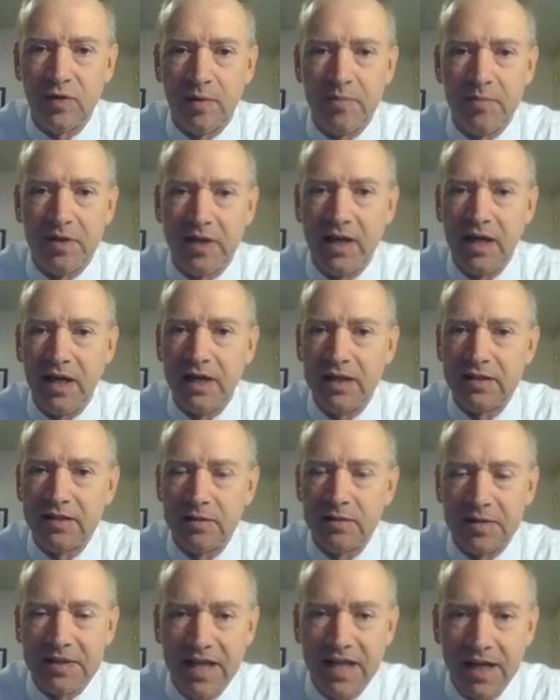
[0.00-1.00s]
replicates
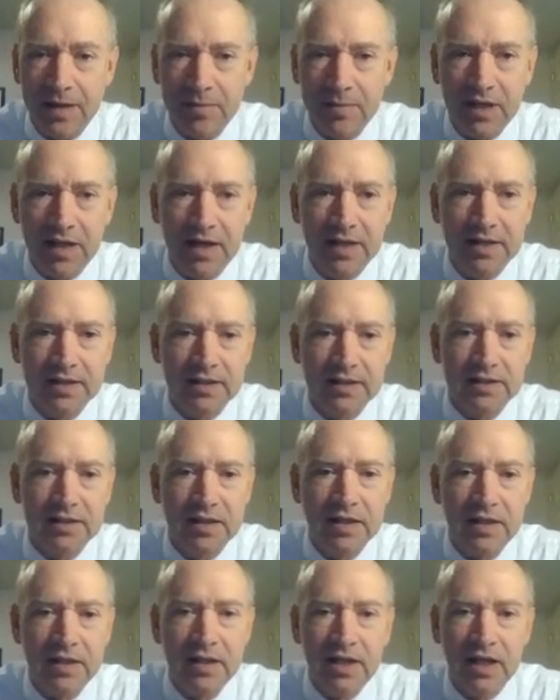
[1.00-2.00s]
and metabolizes,
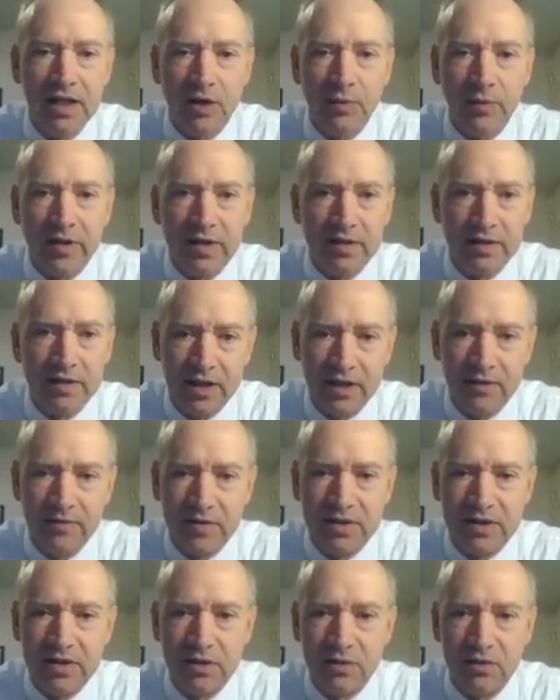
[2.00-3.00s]
and we can think of a
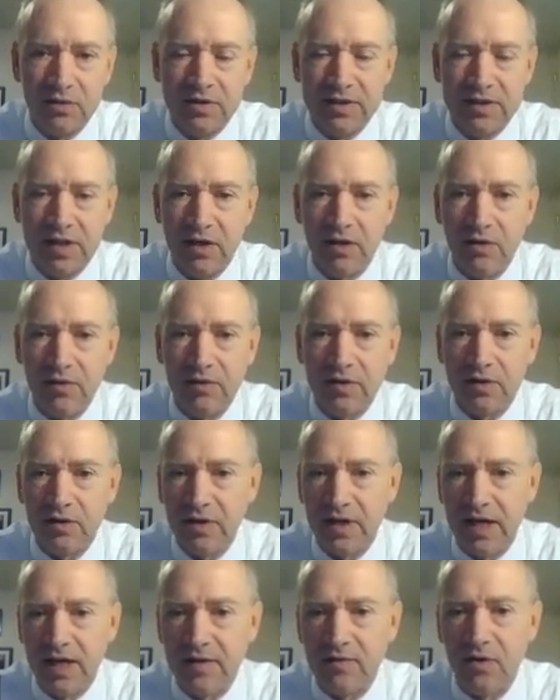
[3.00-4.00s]
single cell that
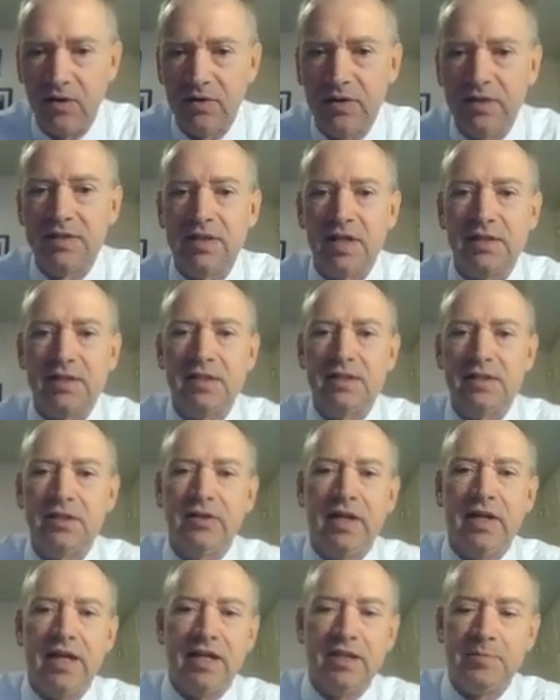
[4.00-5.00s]
could have all these
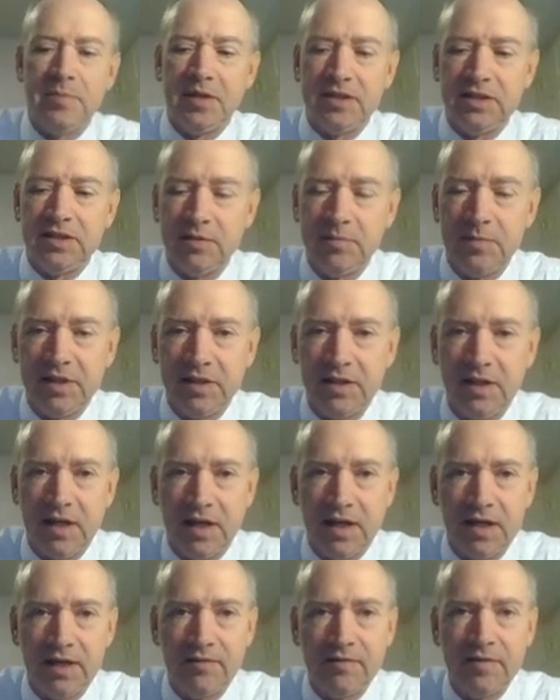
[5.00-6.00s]
necessary aspects to be
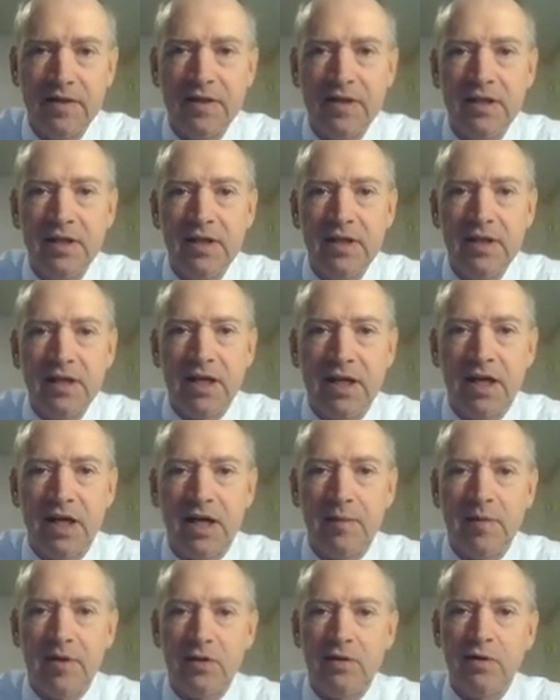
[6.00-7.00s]
alive.
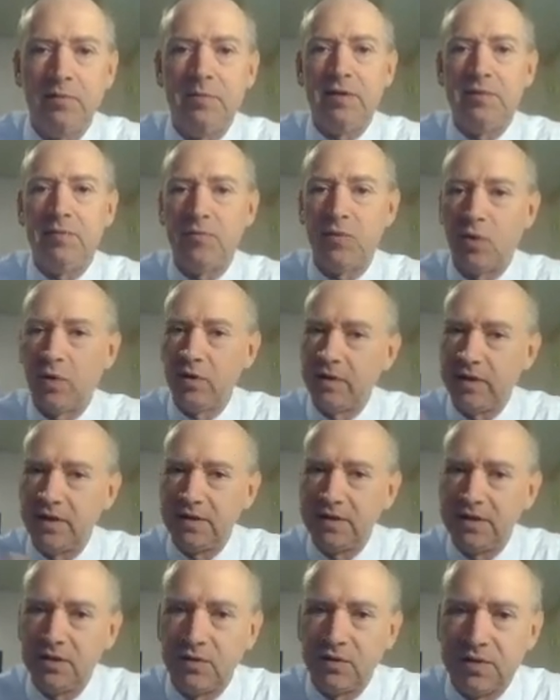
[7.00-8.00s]
It could be more than a
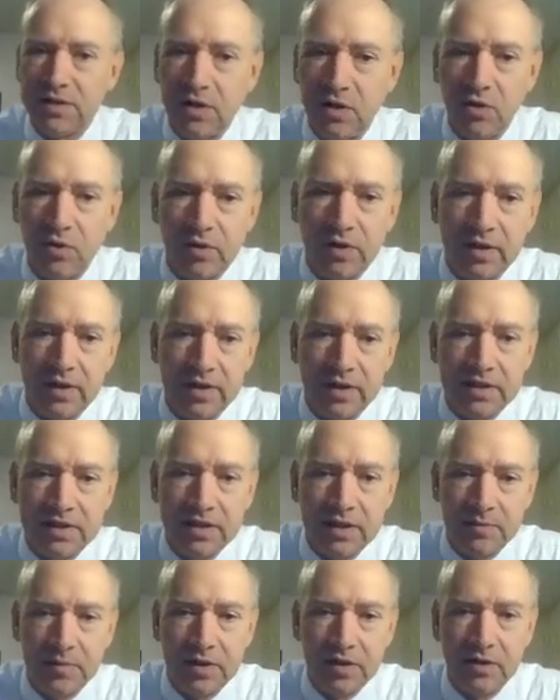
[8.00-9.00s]
single cell
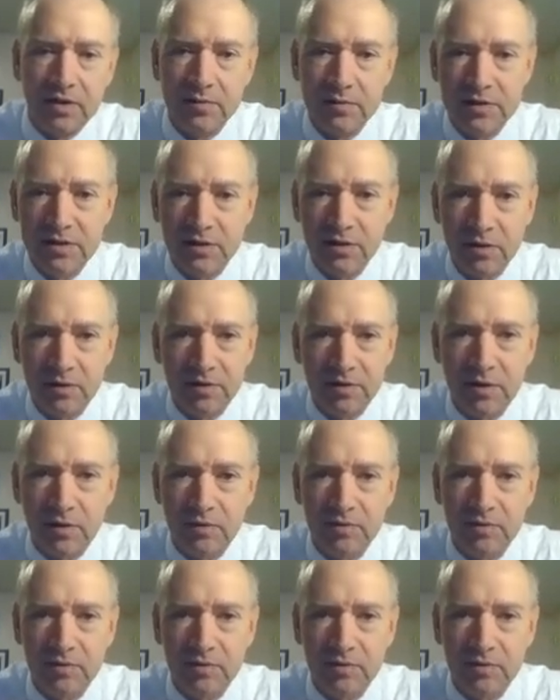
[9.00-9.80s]
organism. It could still,